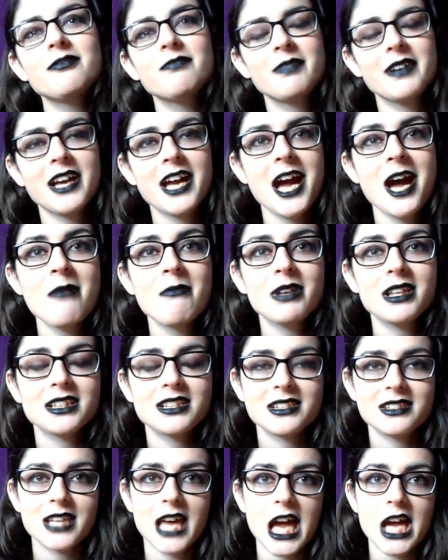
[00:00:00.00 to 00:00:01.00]
of become
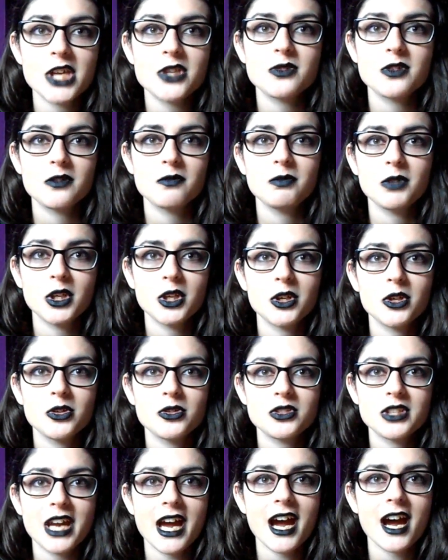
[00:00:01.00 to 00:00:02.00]
obsessed with
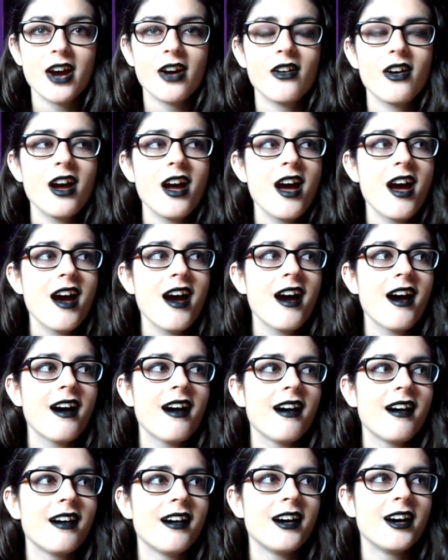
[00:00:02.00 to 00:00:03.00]
Muse now,
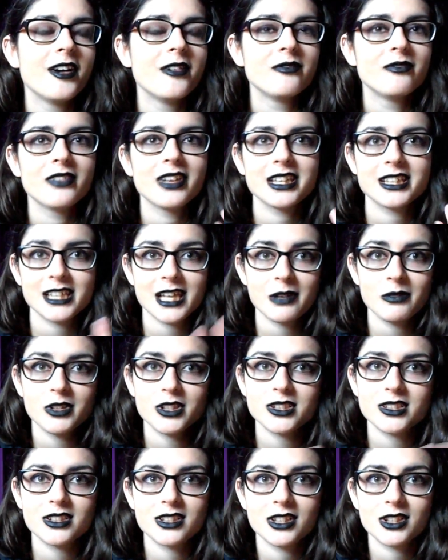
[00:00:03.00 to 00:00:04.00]
um, so I'm
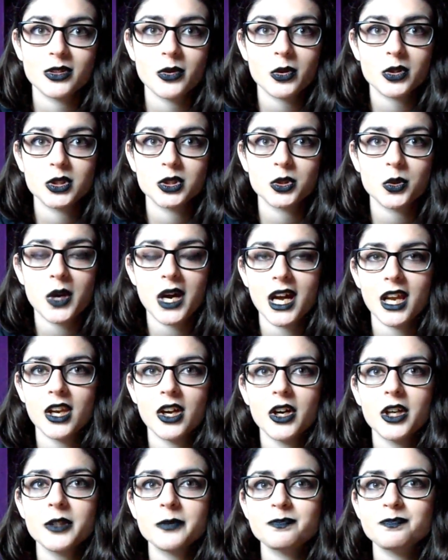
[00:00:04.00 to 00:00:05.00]
listening to quite a
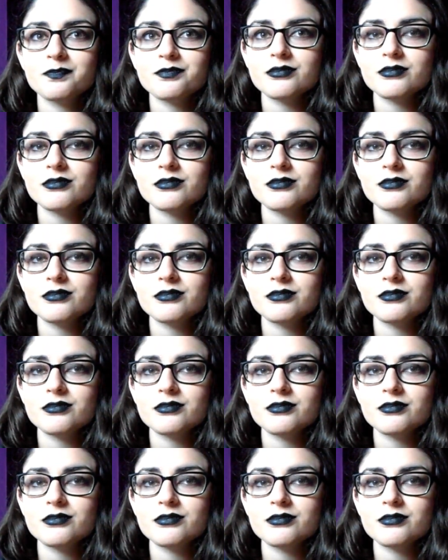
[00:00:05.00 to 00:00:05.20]
lot